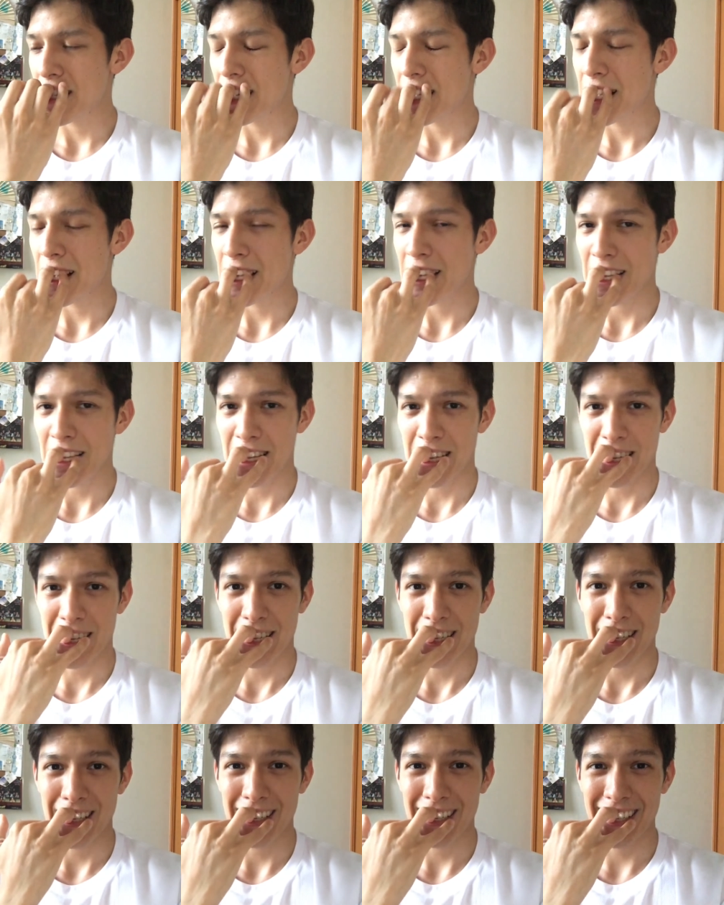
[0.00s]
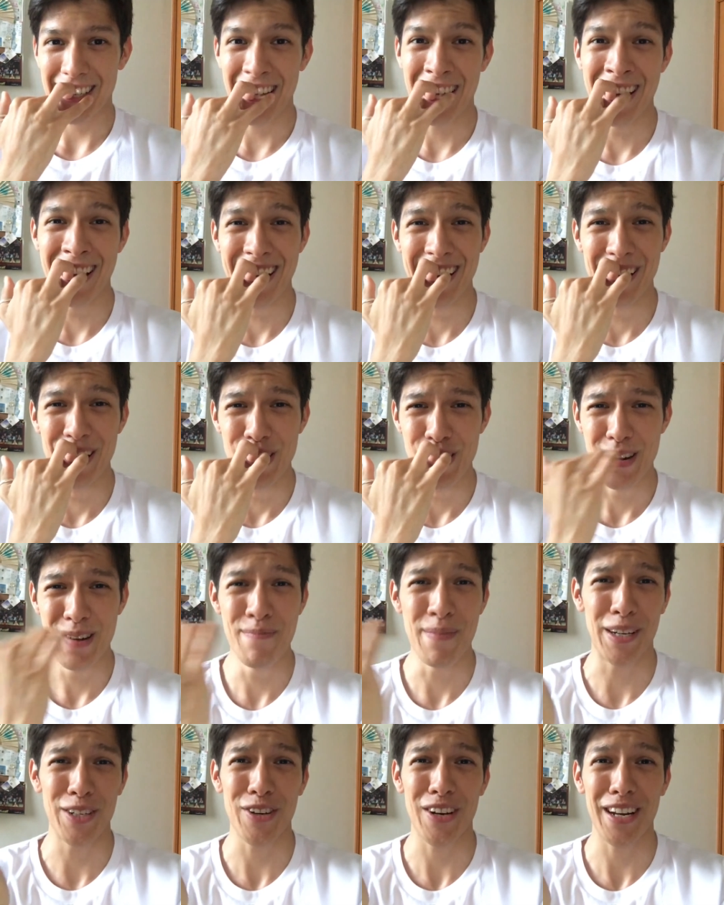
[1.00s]
Yeah,
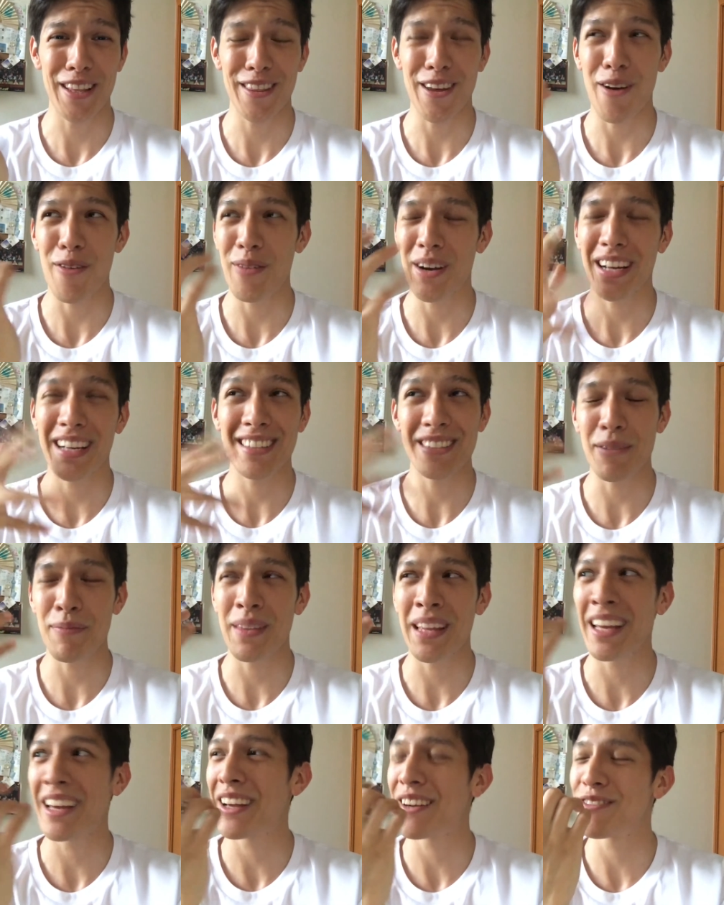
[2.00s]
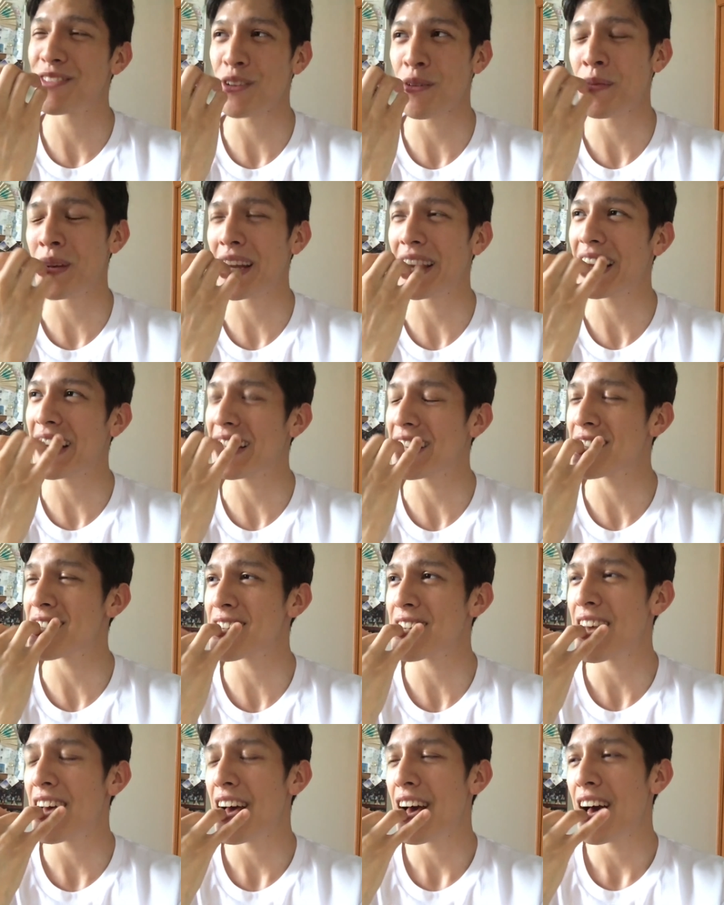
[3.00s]
my train of thought went because I'm thinking of so many things.